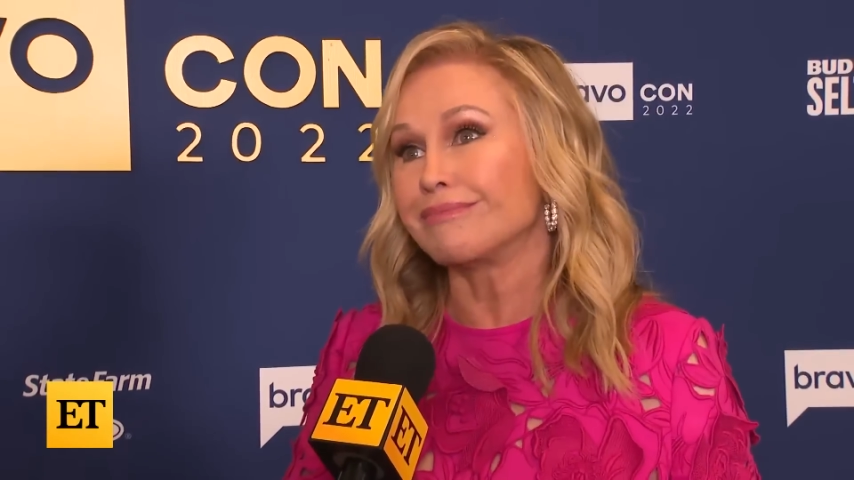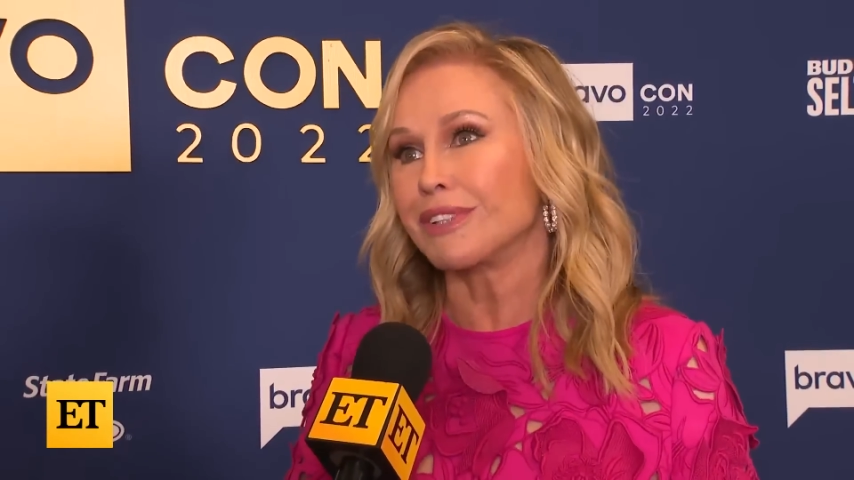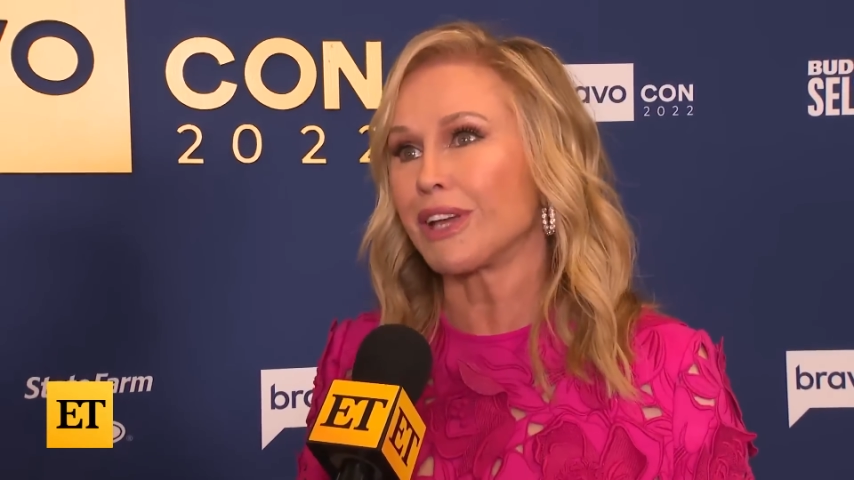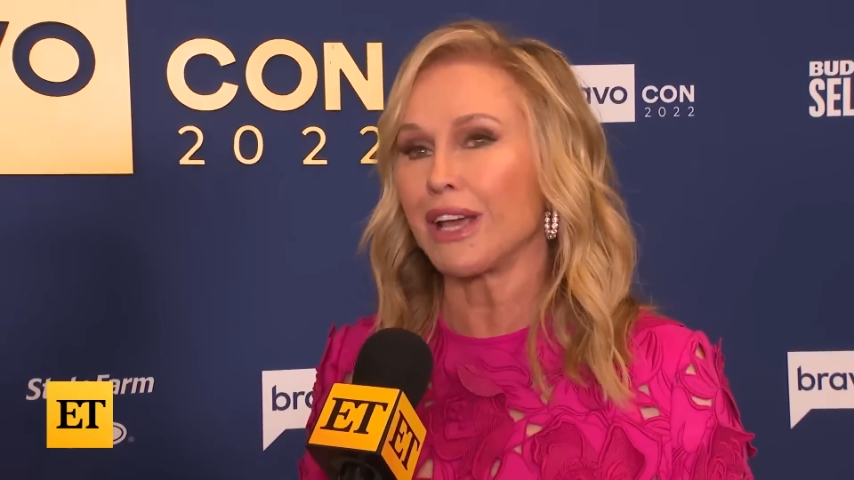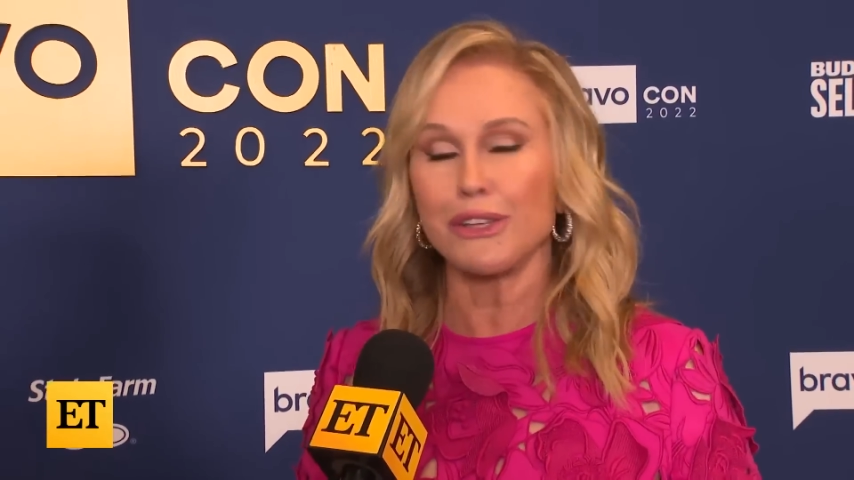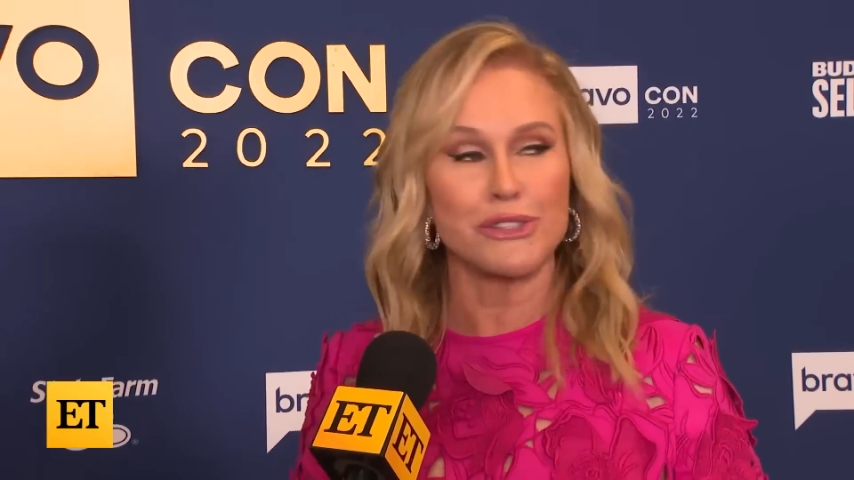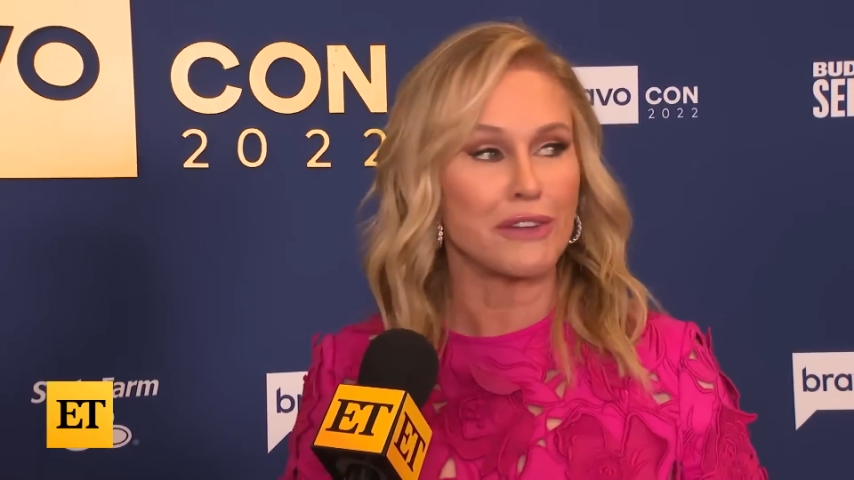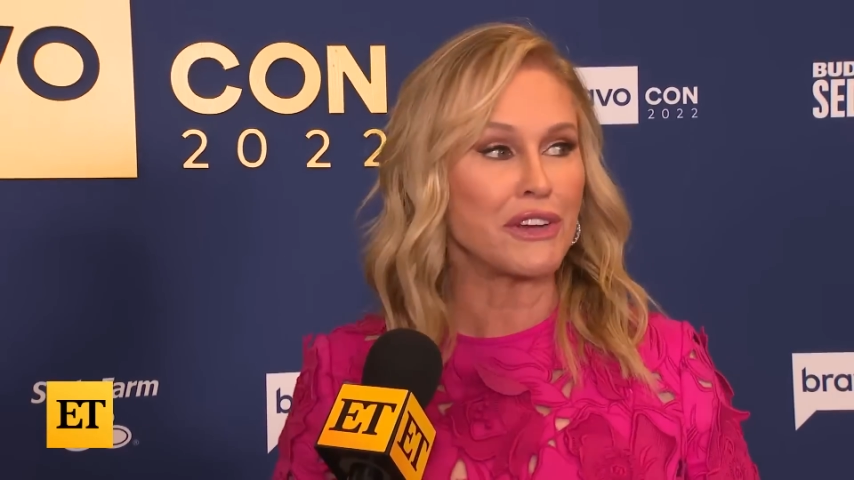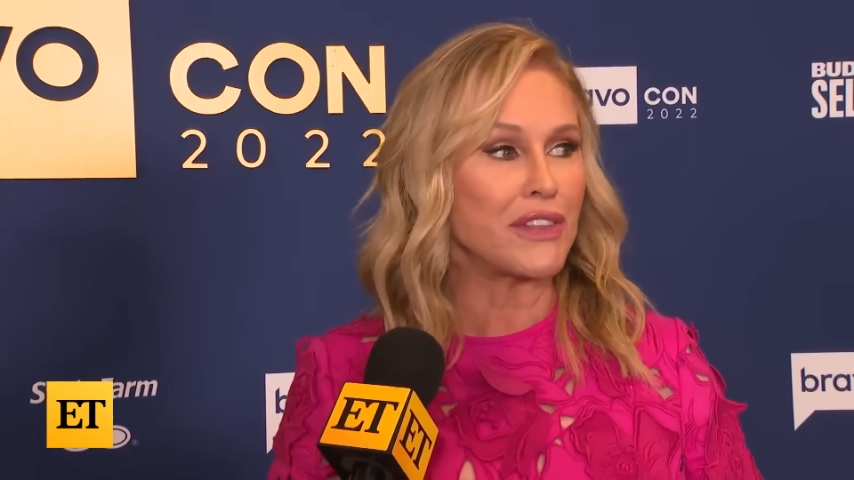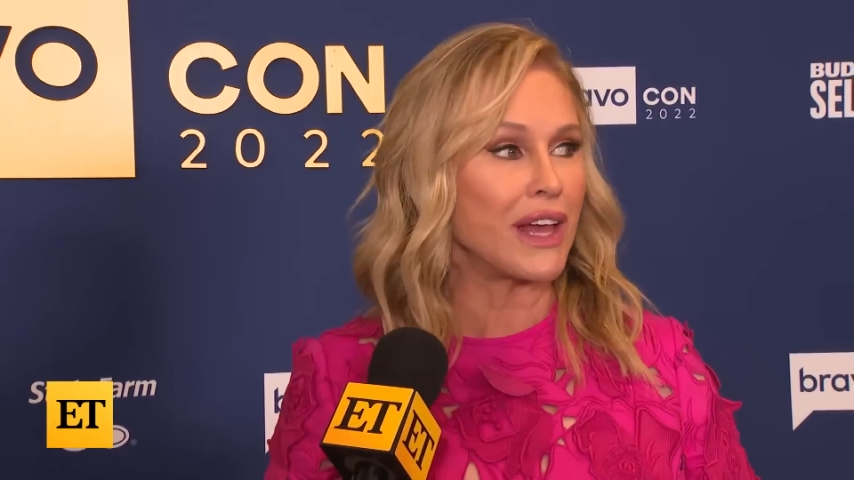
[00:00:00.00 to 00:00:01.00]
You can't use
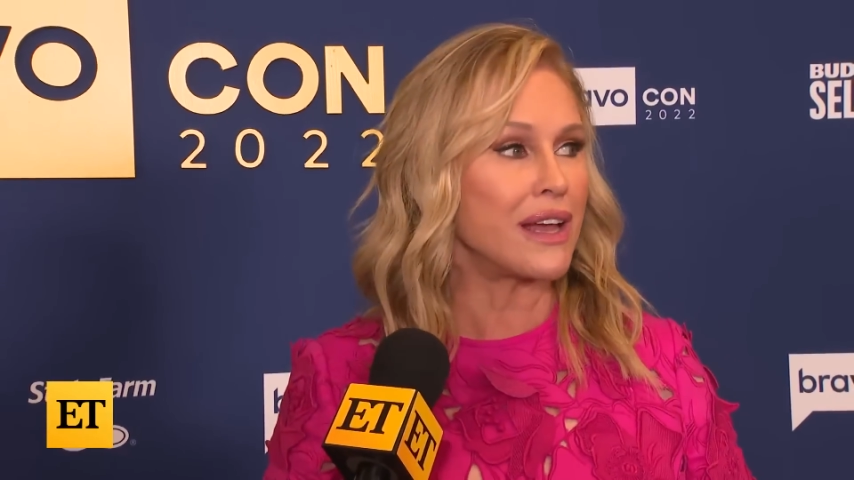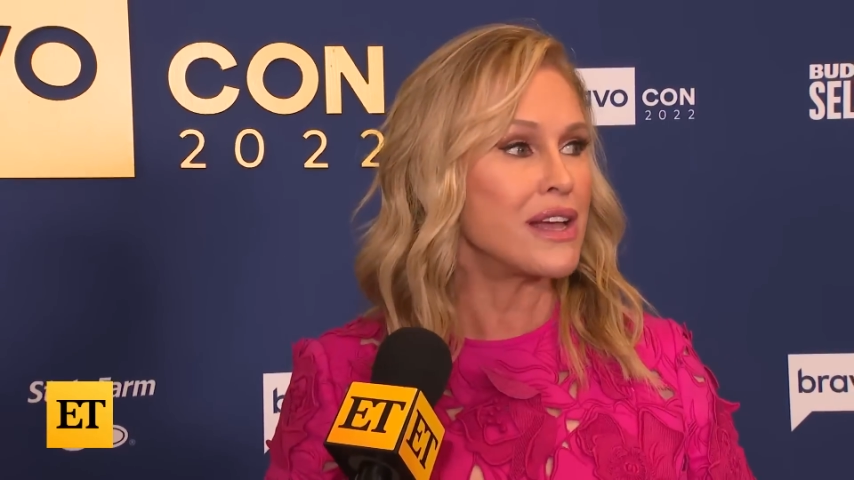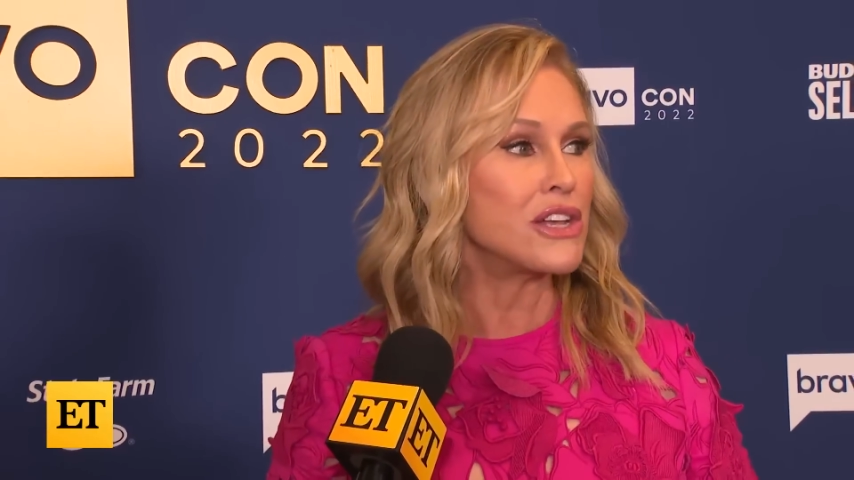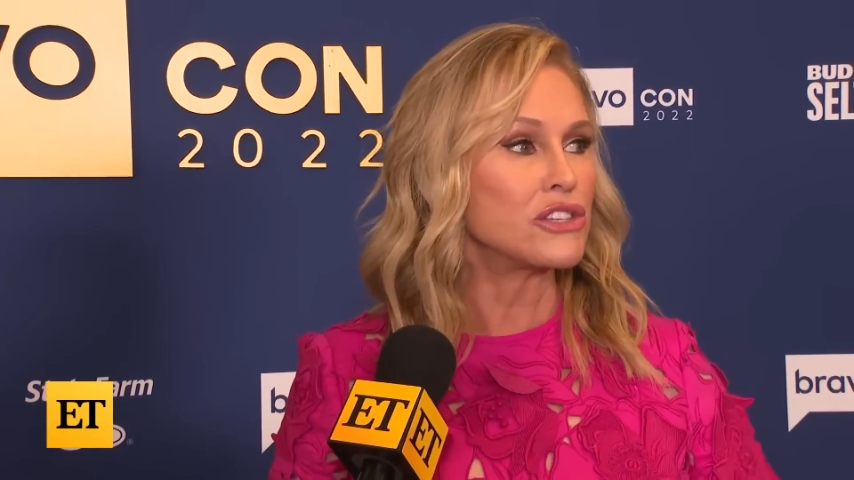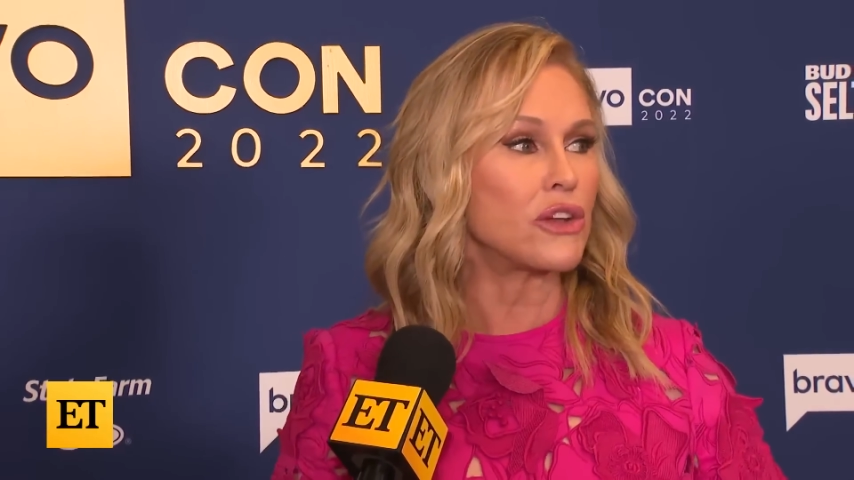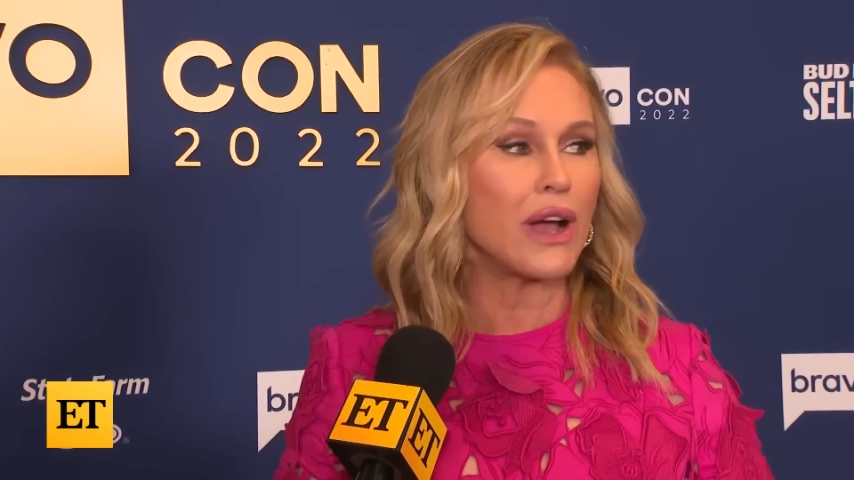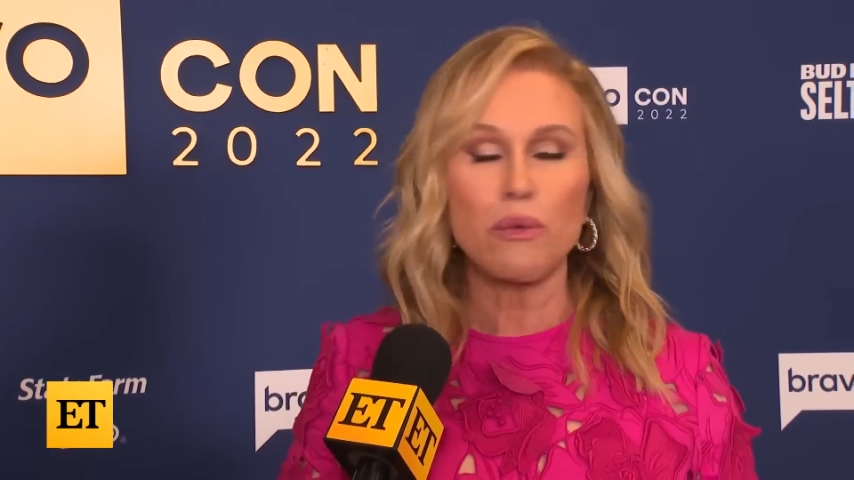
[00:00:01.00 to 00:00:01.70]
everything. So